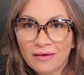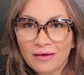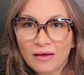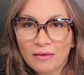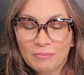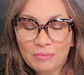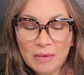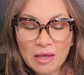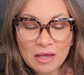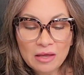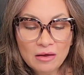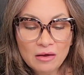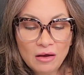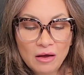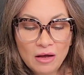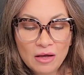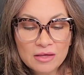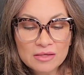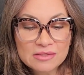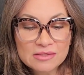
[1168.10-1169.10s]

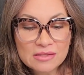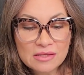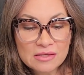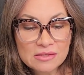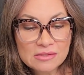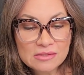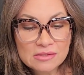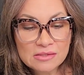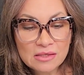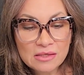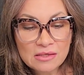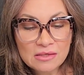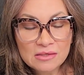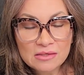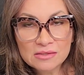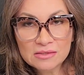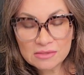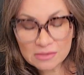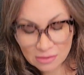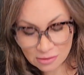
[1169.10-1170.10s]
because this
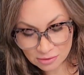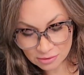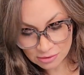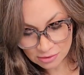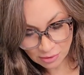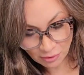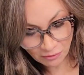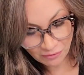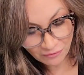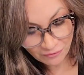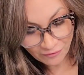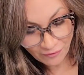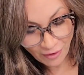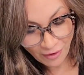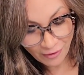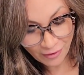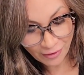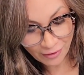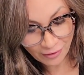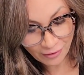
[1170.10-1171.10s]
is so
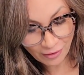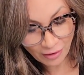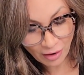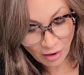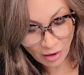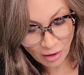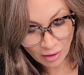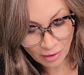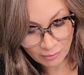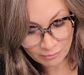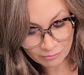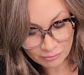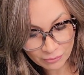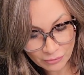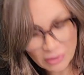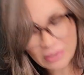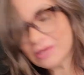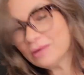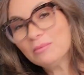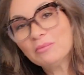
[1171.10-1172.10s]
far
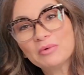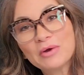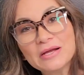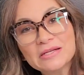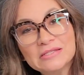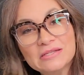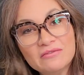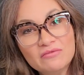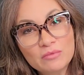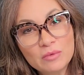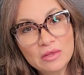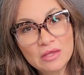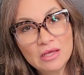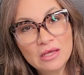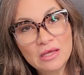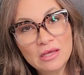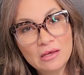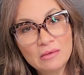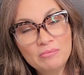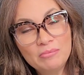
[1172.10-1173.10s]
pretty impressive with
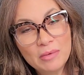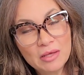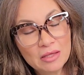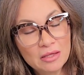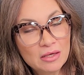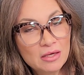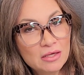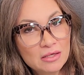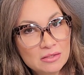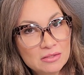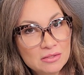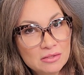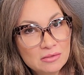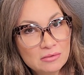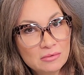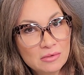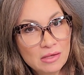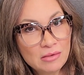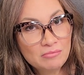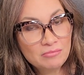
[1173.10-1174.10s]
the ability
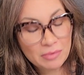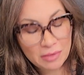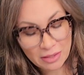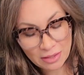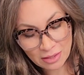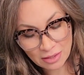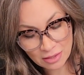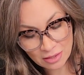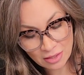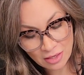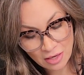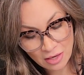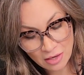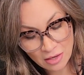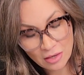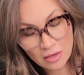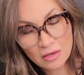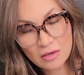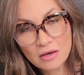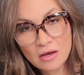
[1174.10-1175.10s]
to implant
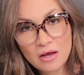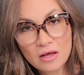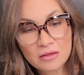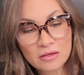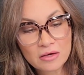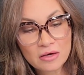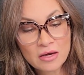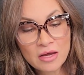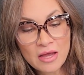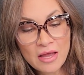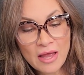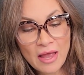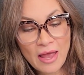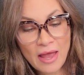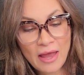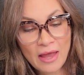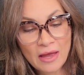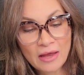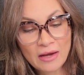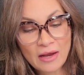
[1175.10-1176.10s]
color.
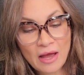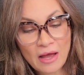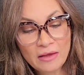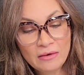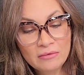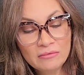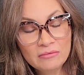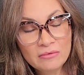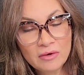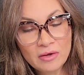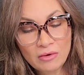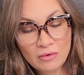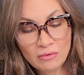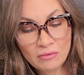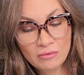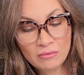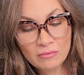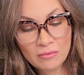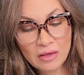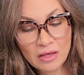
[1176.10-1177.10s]
And I don't
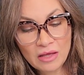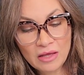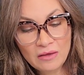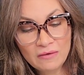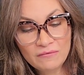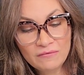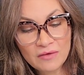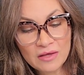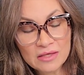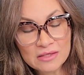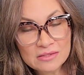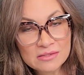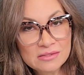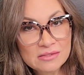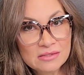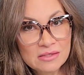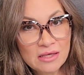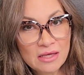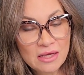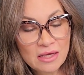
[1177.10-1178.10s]
know if
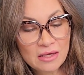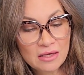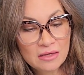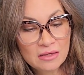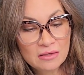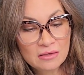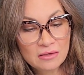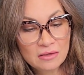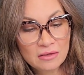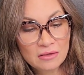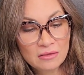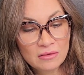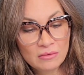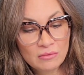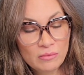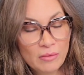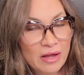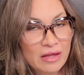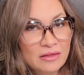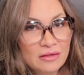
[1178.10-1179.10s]
it's in the
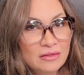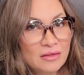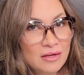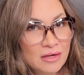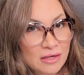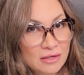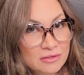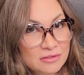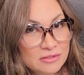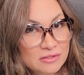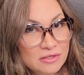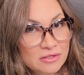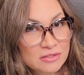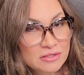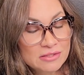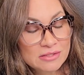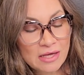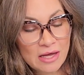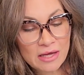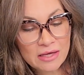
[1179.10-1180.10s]
way that the needles are
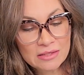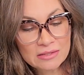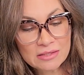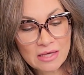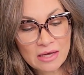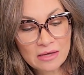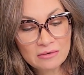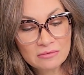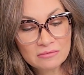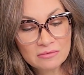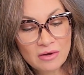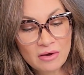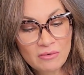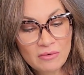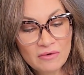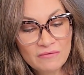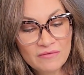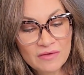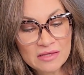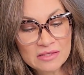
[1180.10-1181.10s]
designed. I don't know
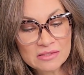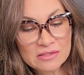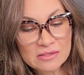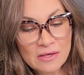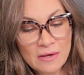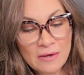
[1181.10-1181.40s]
if it's